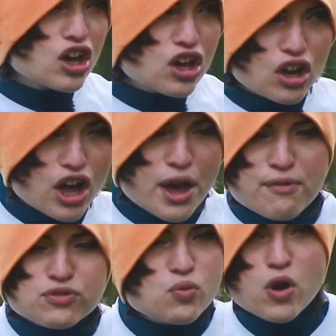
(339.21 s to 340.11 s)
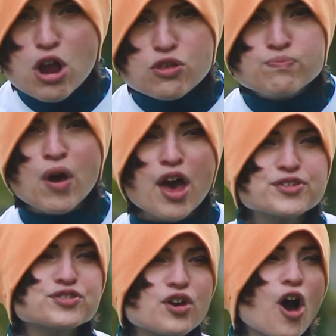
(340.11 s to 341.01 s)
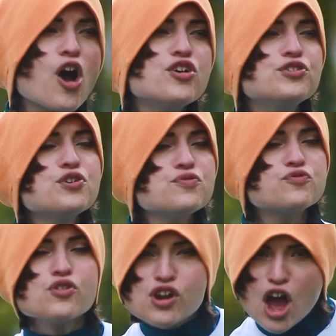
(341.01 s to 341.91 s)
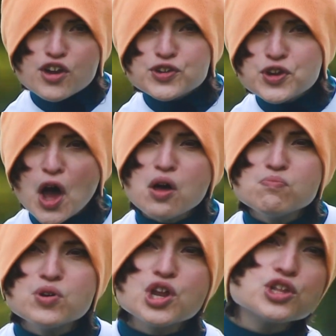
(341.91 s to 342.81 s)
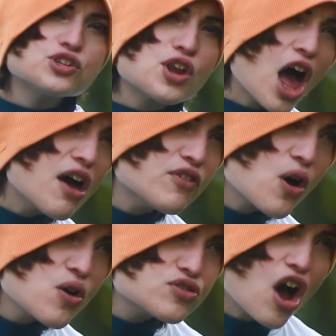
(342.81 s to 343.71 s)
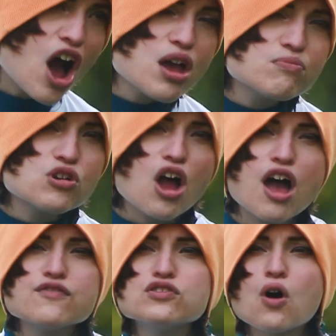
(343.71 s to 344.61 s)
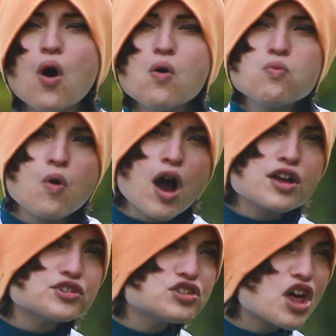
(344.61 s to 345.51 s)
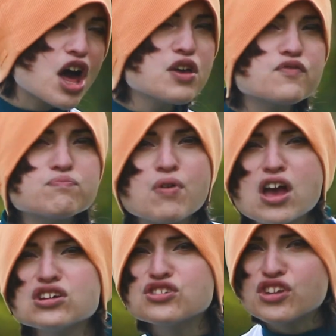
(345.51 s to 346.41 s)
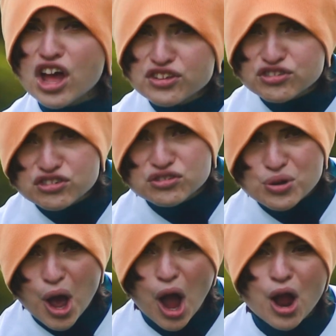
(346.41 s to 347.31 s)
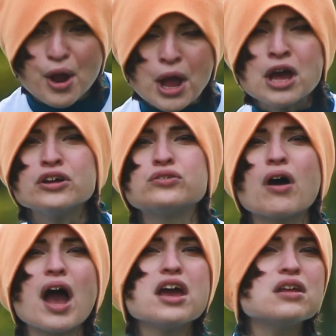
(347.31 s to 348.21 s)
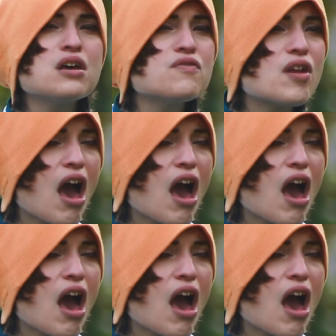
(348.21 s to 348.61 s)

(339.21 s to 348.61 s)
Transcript: And I have to wear the mask on it for 99 minutes and have a whole timer, have a whole watch, and not even pay attention to her. Try to even